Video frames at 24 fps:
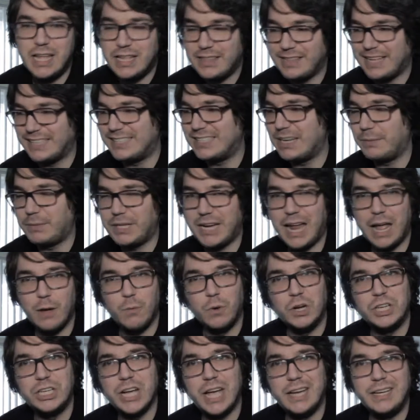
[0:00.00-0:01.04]
That's something I
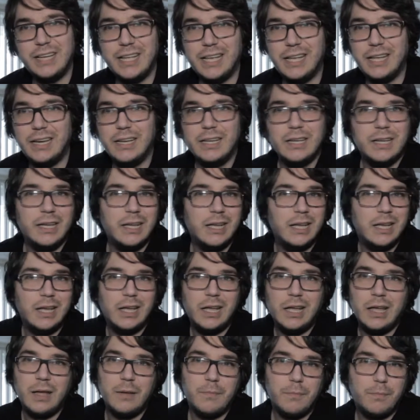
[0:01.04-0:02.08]
wish I did,
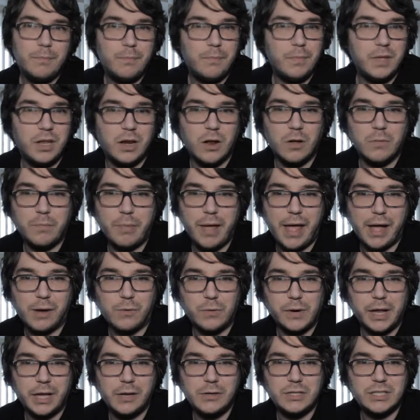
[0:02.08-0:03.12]
back
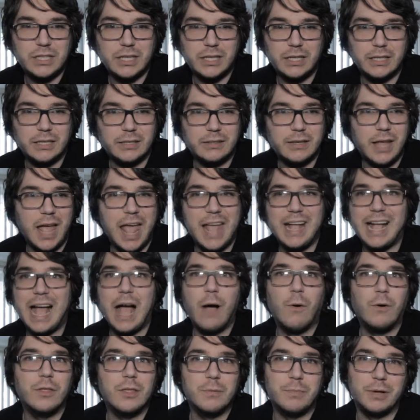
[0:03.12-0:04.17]
when I used to hang
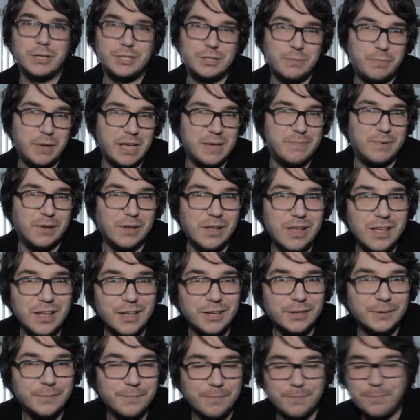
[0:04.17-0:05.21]
out with a bunch of people.
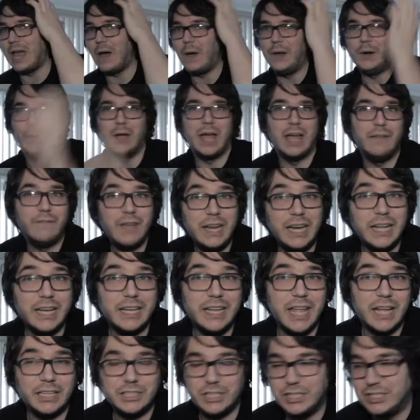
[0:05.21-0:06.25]
Now I don't have any
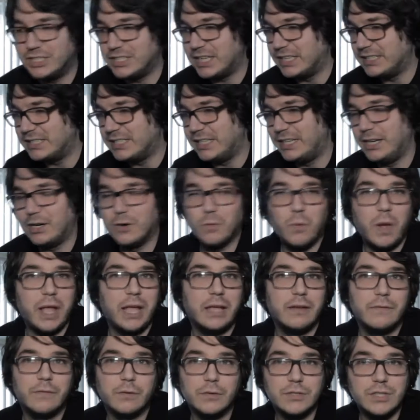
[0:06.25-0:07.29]
connections, and I sit here
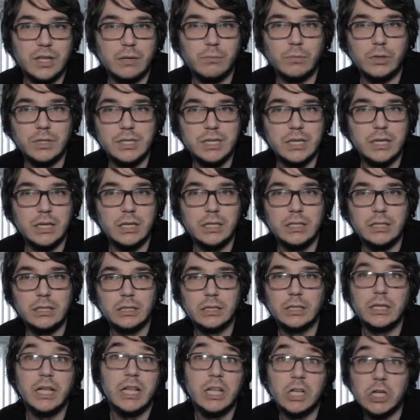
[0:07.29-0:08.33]
waiting for someone to
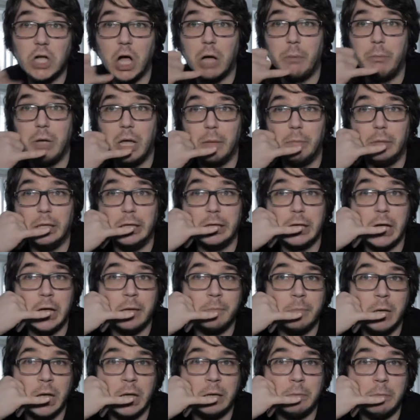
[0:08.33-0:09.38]
call me up and be like, hey
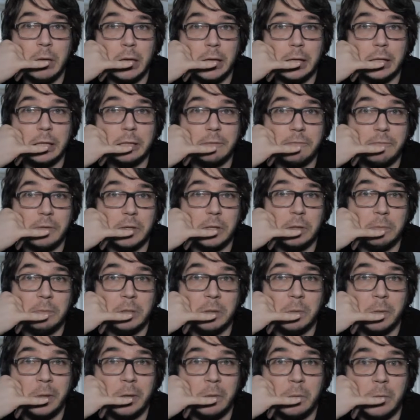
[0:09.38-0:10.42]
man, making a film,
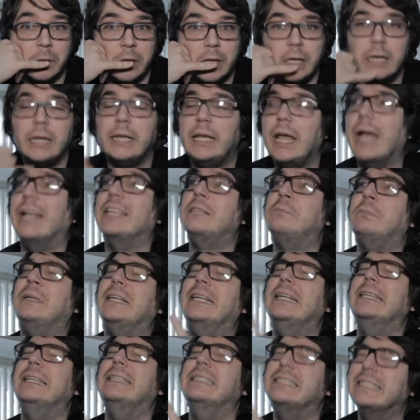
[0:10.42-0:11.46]
you wanna work? Yes,
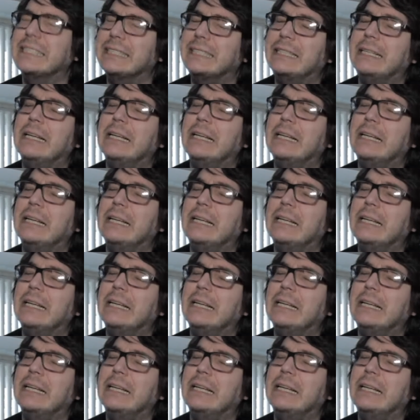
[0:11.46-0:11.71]
please.